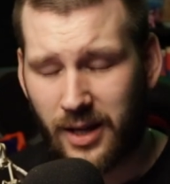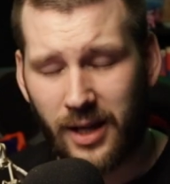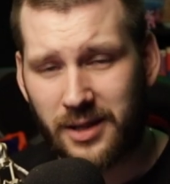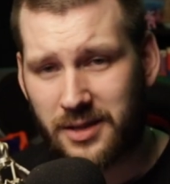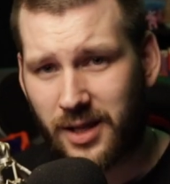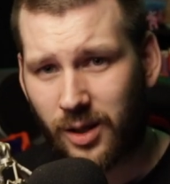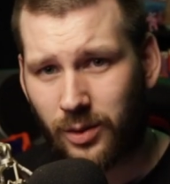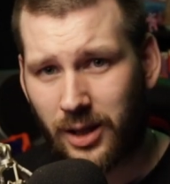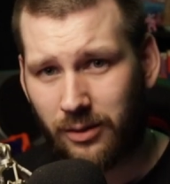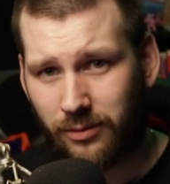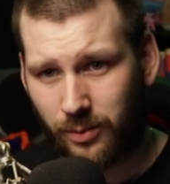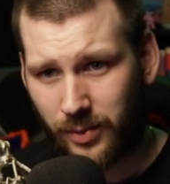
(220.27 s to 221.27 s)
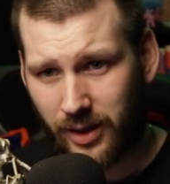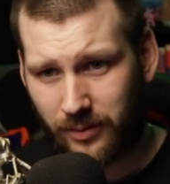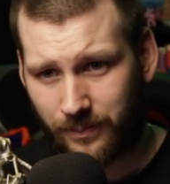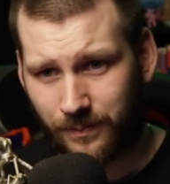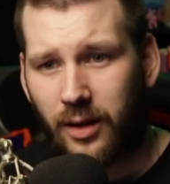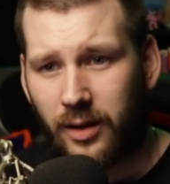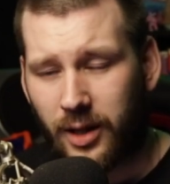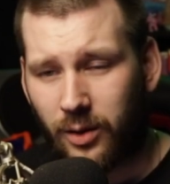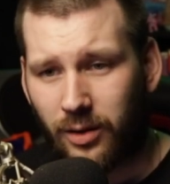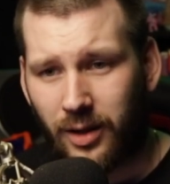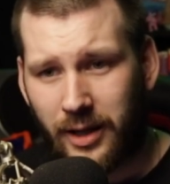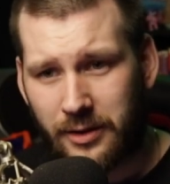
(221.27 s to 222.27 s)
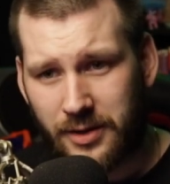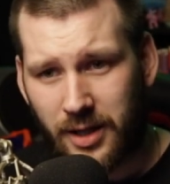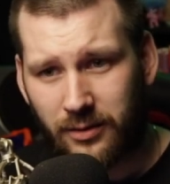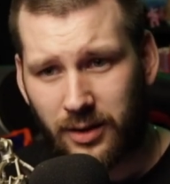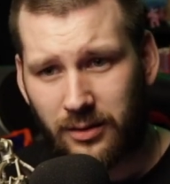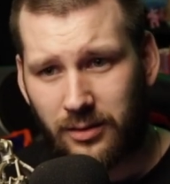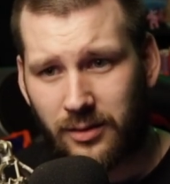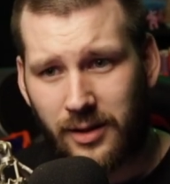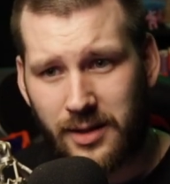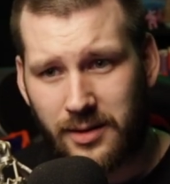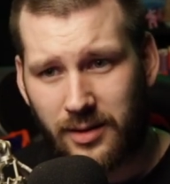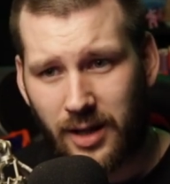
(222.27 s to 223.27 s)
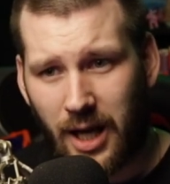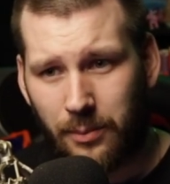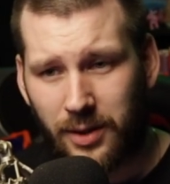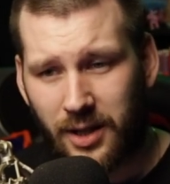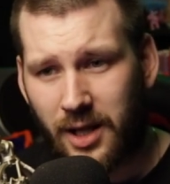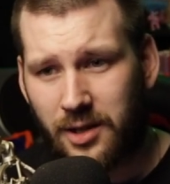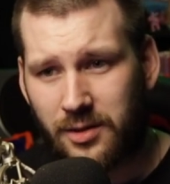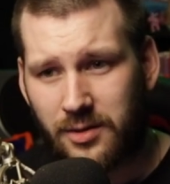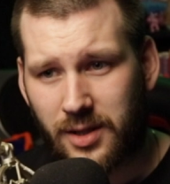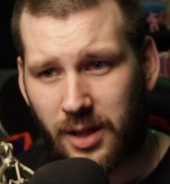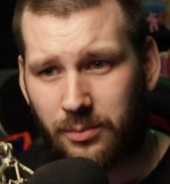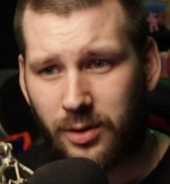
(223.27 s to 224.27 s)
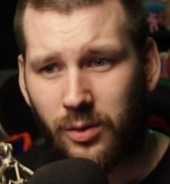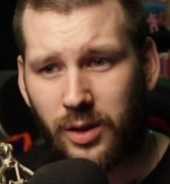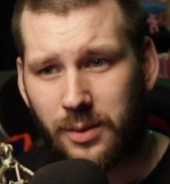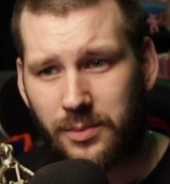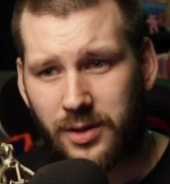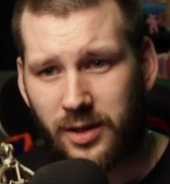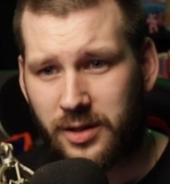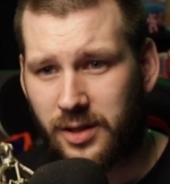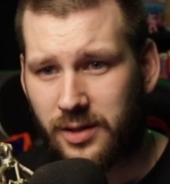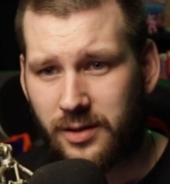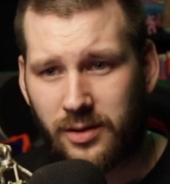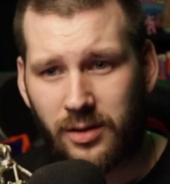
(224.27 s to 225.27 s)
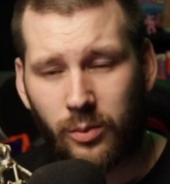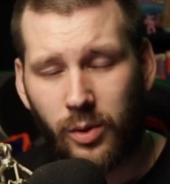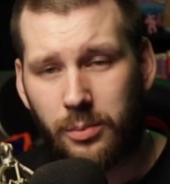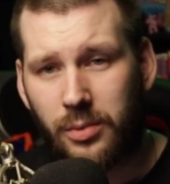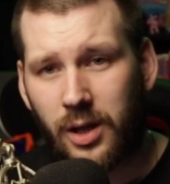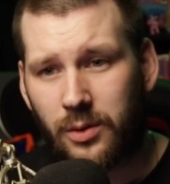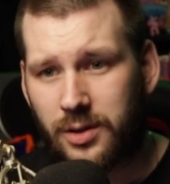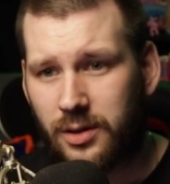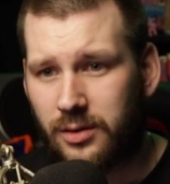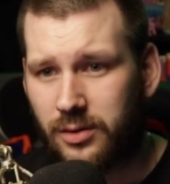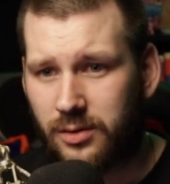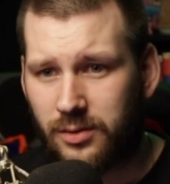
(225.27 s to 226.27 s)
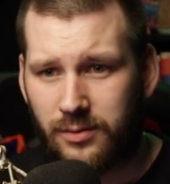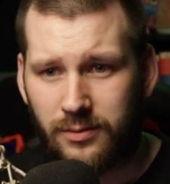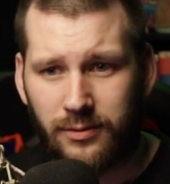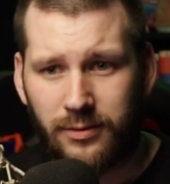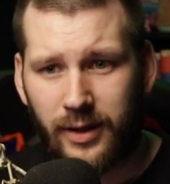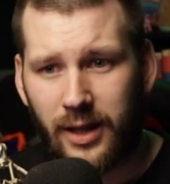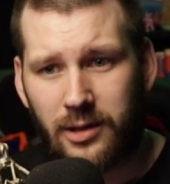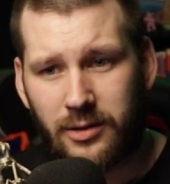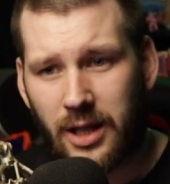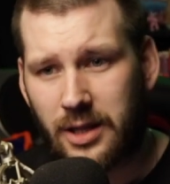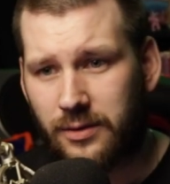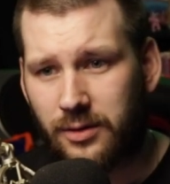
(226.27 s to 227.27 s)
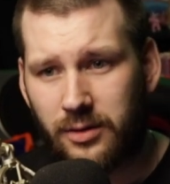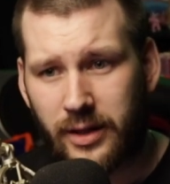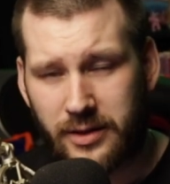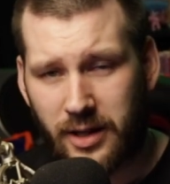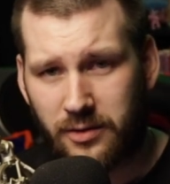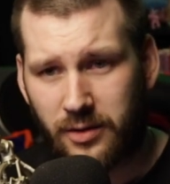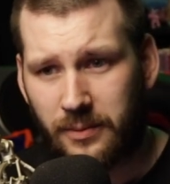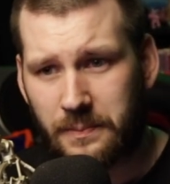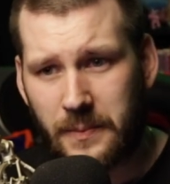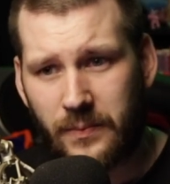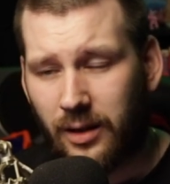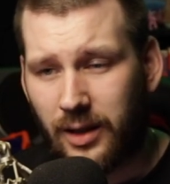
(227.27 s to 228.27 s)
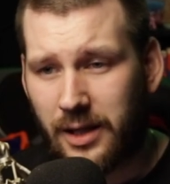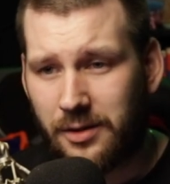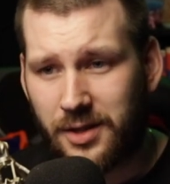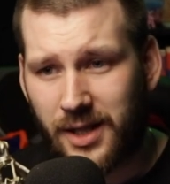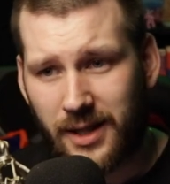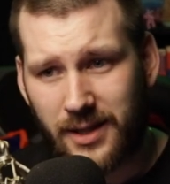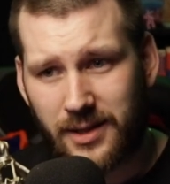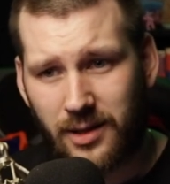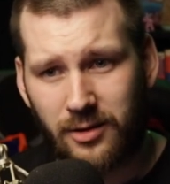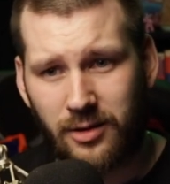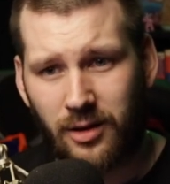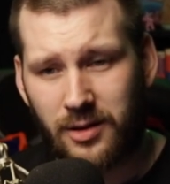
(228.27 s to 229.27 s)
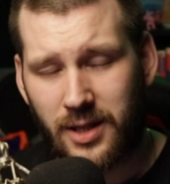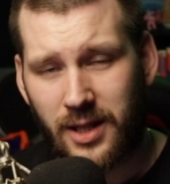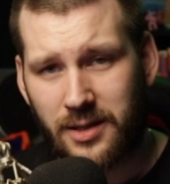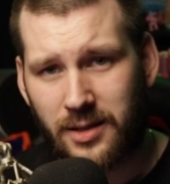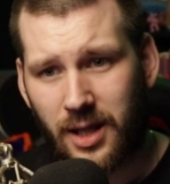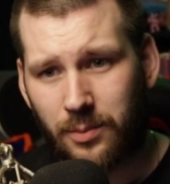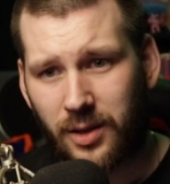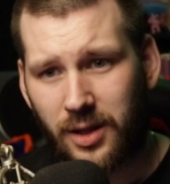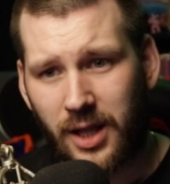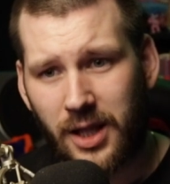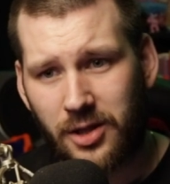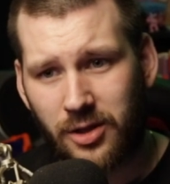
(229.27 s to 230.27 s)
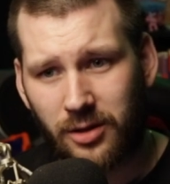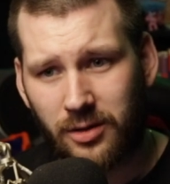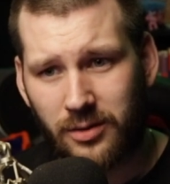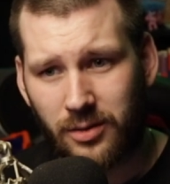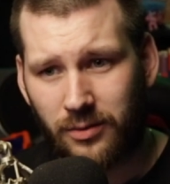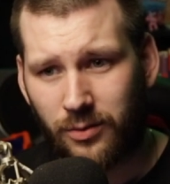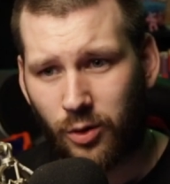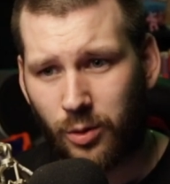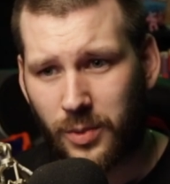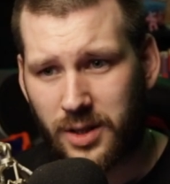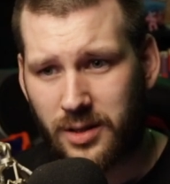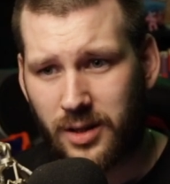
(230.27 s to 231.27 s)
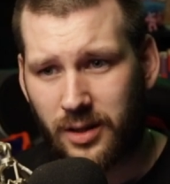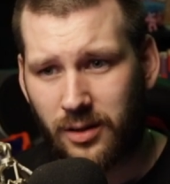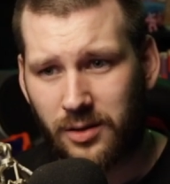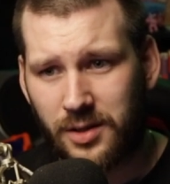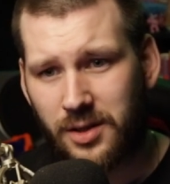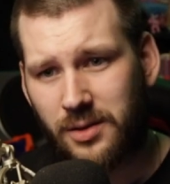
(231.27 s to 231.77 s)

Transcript: It's downhill from here. Now, layer 7 is applications and programs such as web browsers, file transfer, etc. Layer 6 translates the application to formats that are